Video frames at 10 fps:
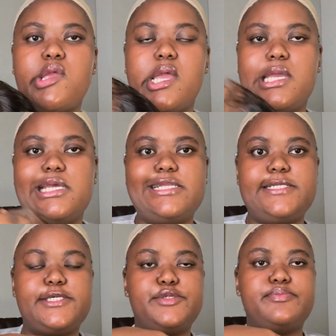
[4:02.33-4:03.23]

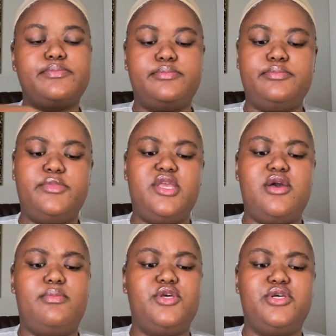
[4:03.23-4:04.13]
And
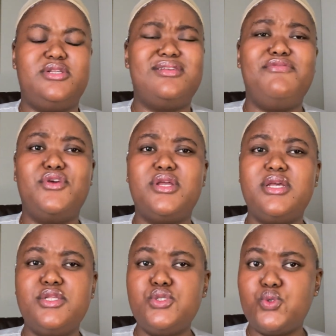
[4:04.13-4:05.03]
yeah, because if you're gonna
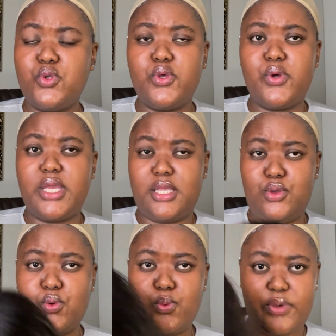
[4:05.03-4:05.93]
install
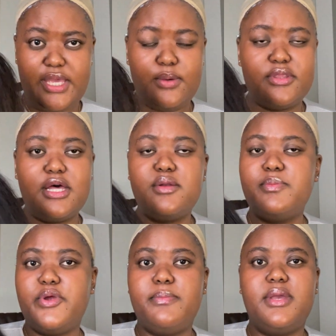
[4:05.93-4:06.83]
your wig without
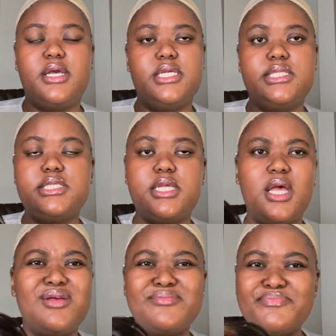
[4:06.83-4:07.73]
prepping it,
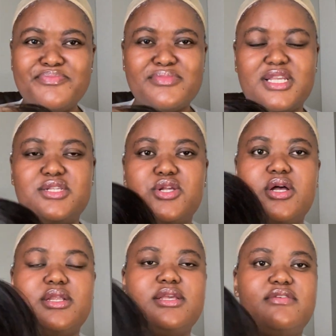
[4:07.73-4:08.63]
it's not
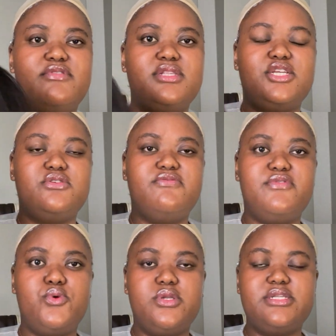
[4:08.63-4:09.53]
gonna give you such a
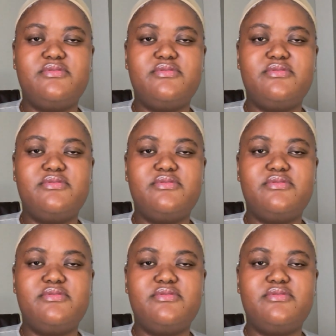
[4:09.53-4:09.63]
flawless